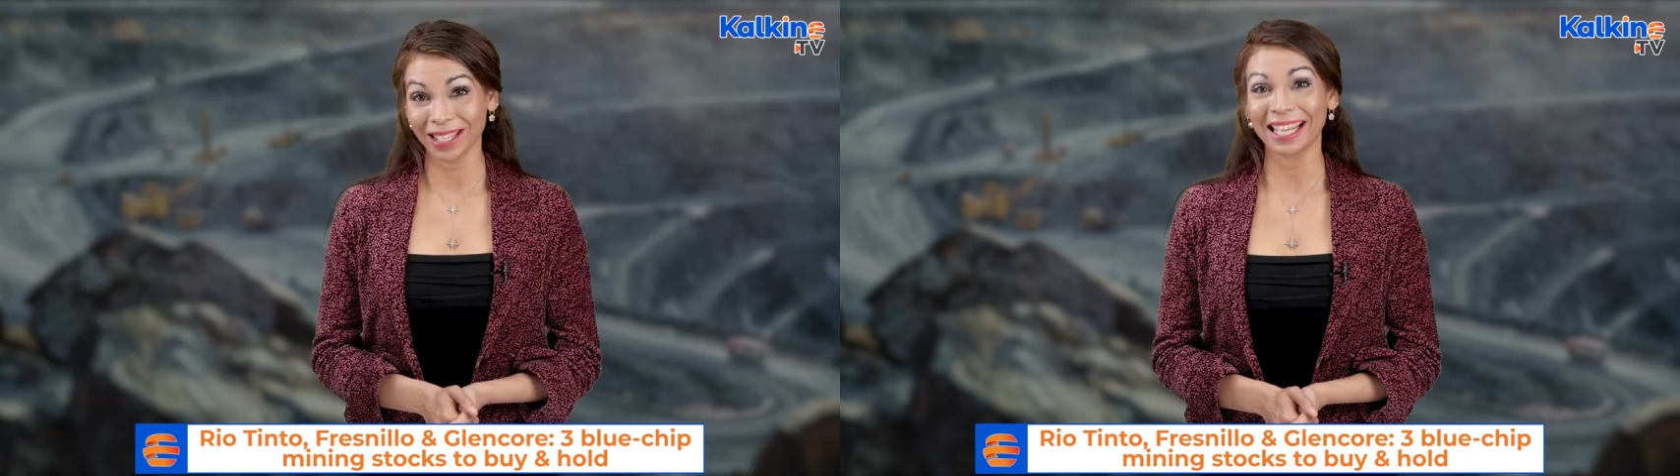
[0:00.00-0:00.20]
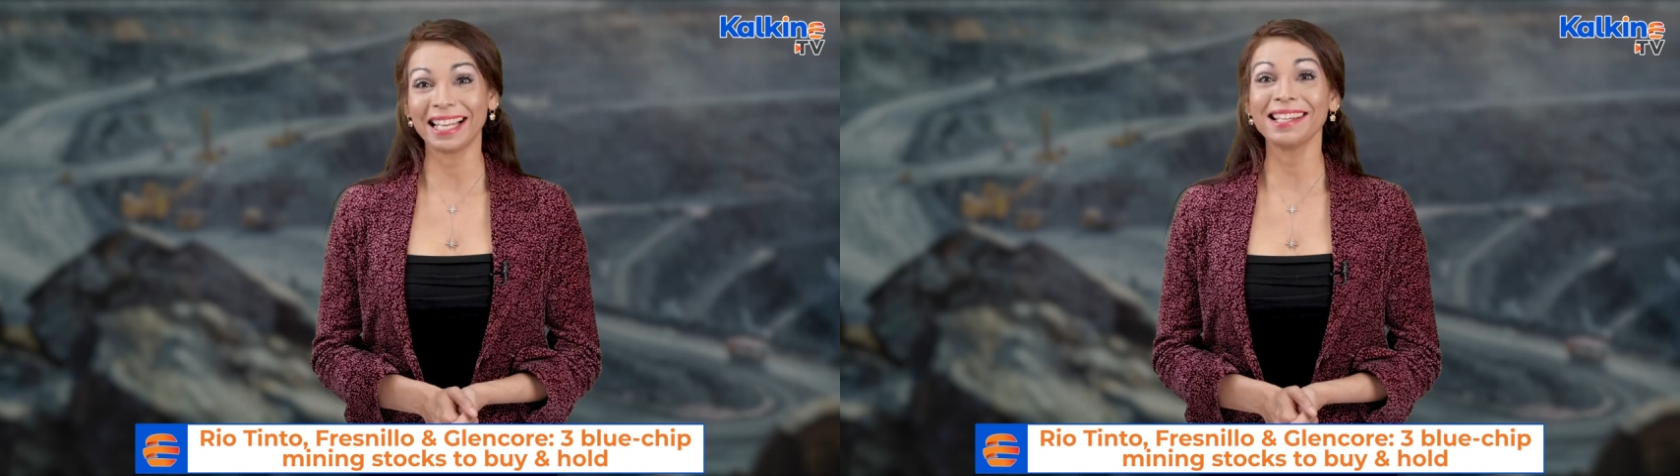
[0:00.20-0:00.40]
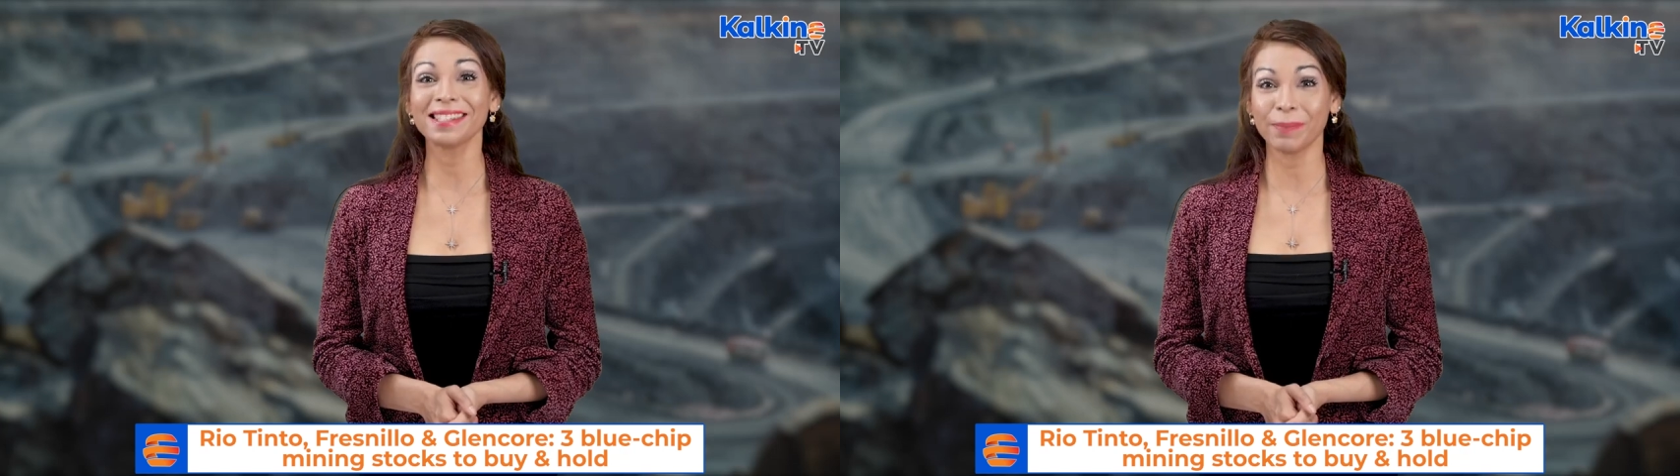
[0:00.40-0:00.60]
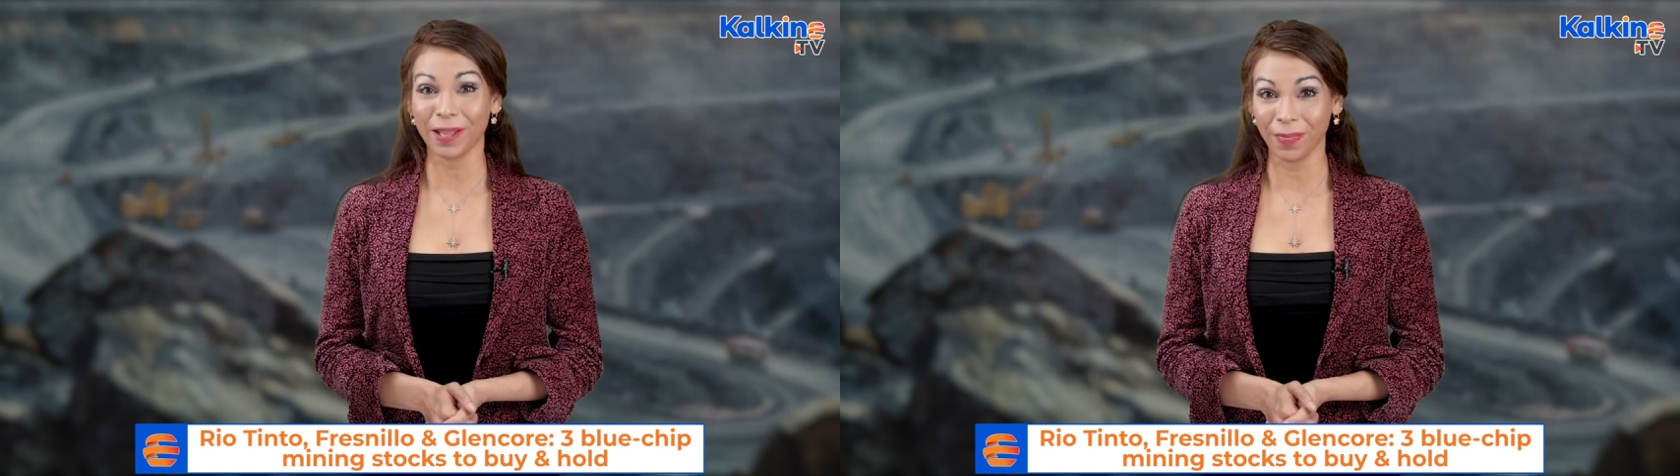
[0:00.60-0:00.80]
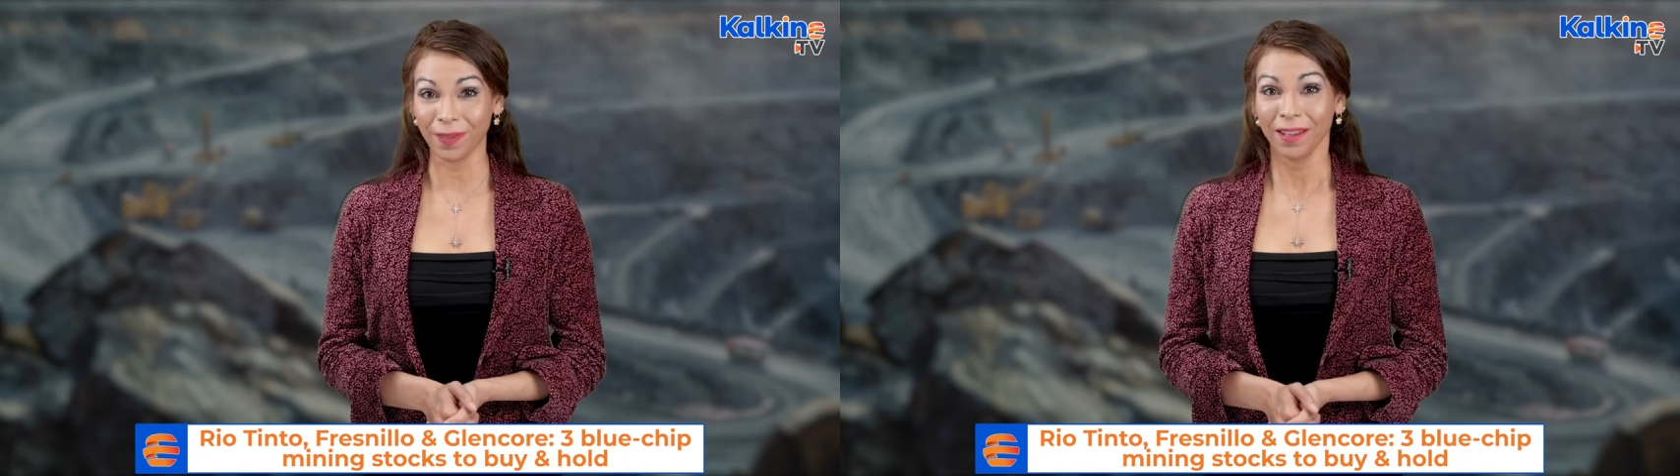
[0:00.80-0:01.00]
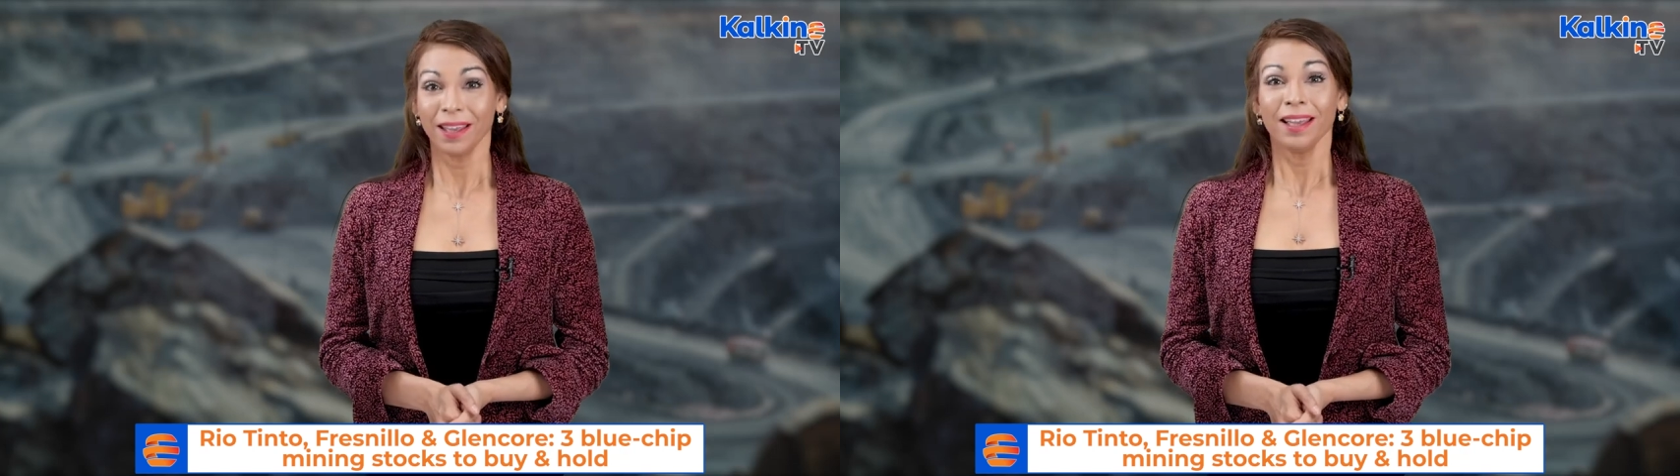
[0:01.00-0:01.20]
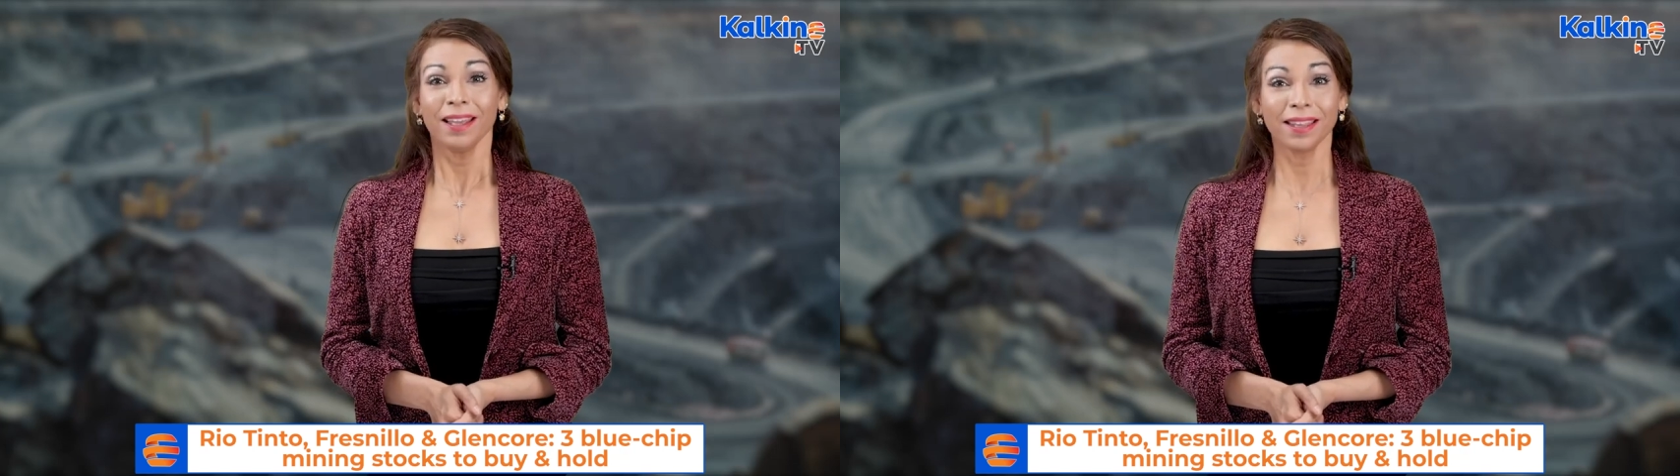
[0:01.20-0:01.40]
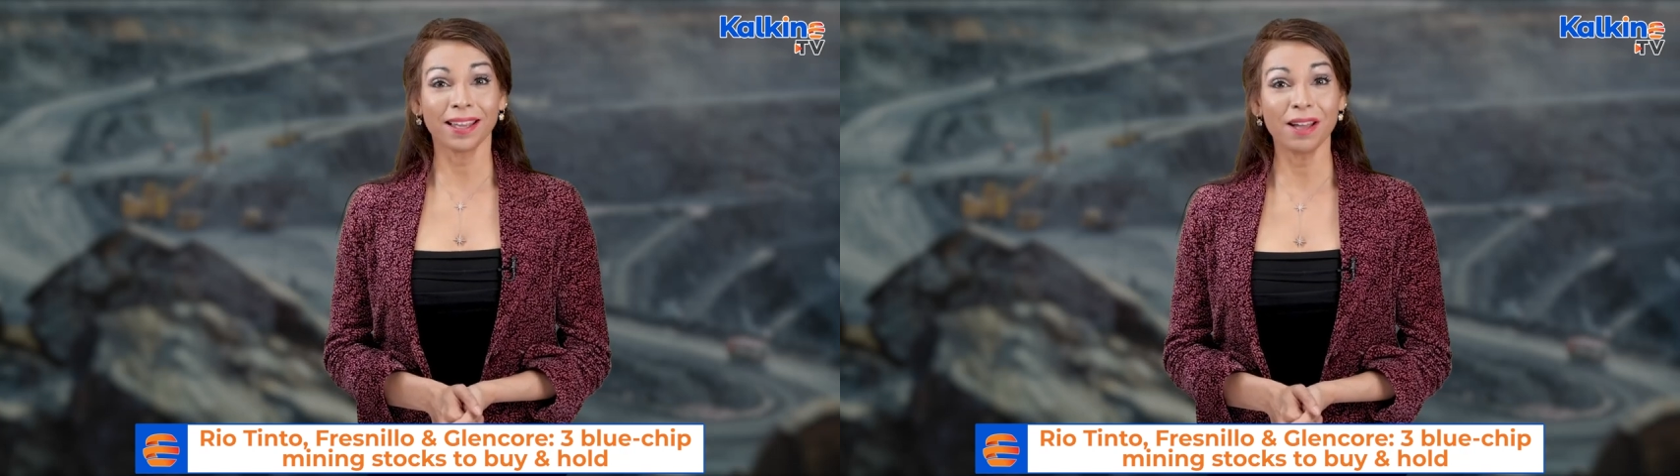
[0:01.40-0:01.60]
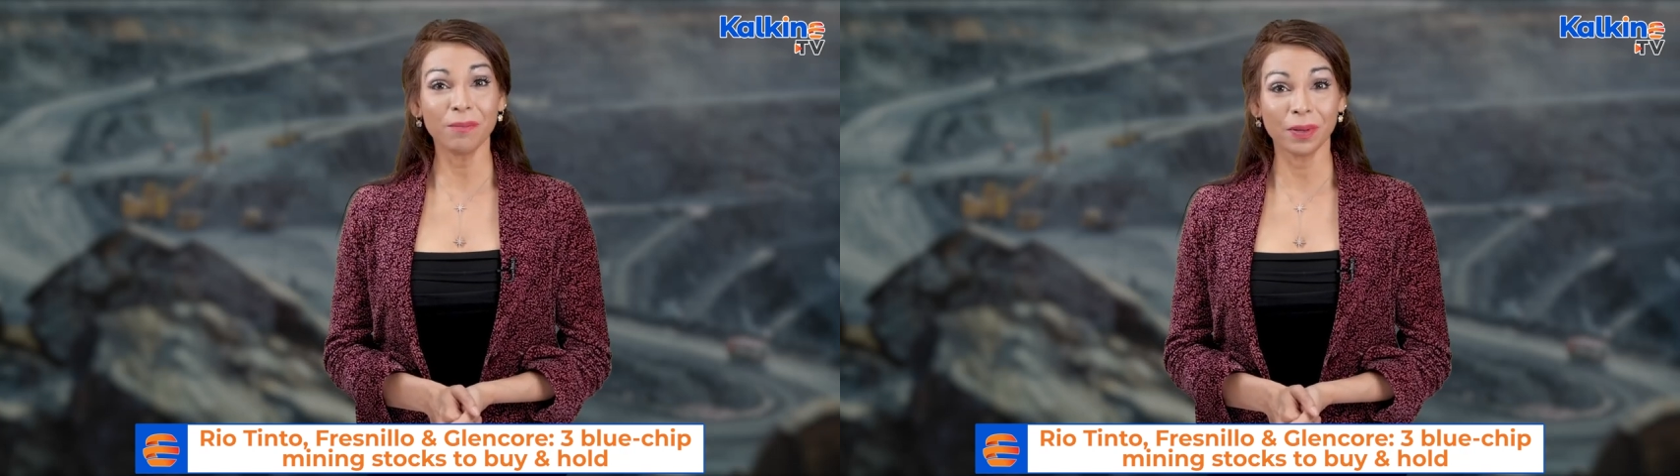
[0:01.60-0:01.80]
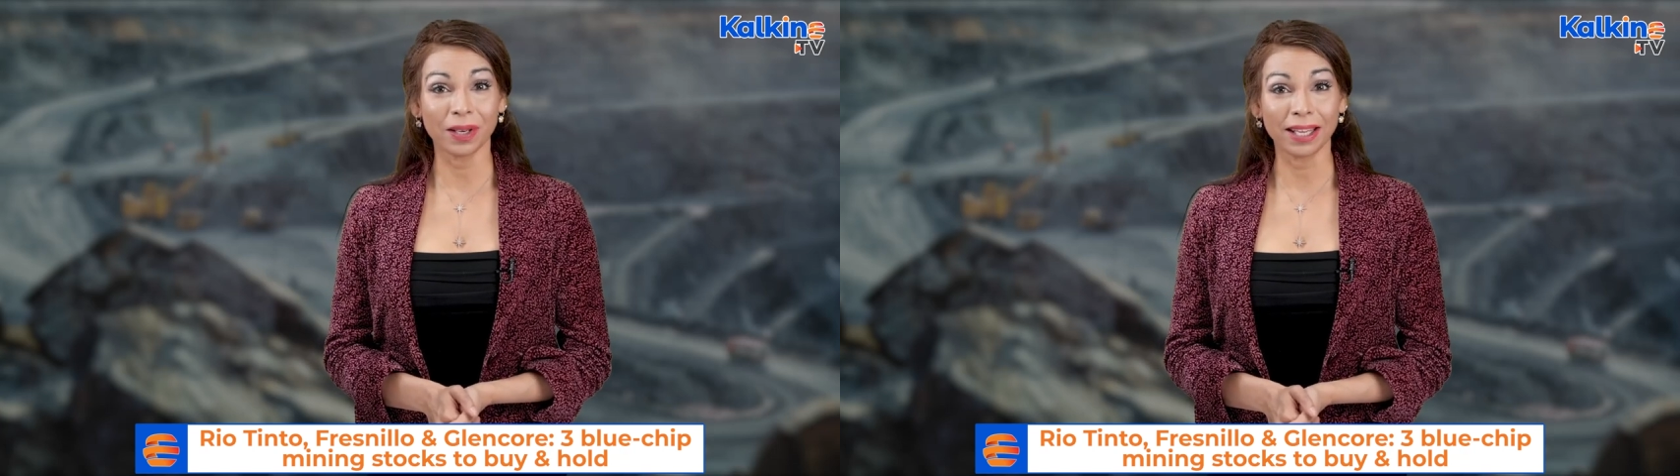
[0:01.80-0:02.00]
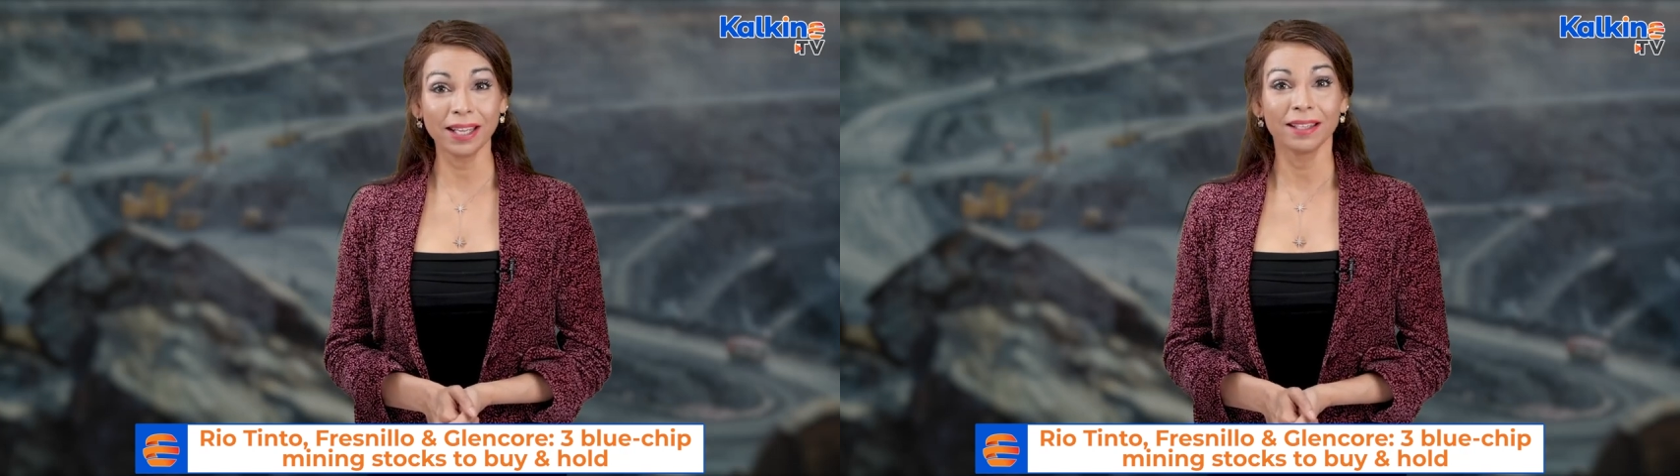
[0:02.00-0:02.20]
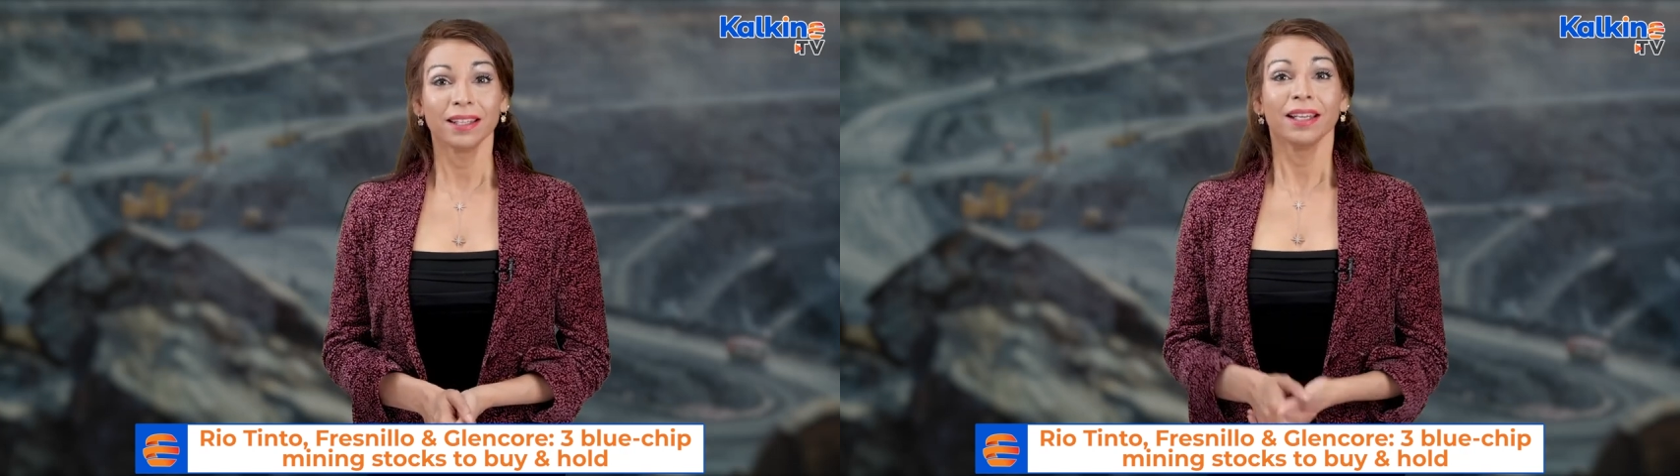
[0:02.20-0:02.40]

And last month, the company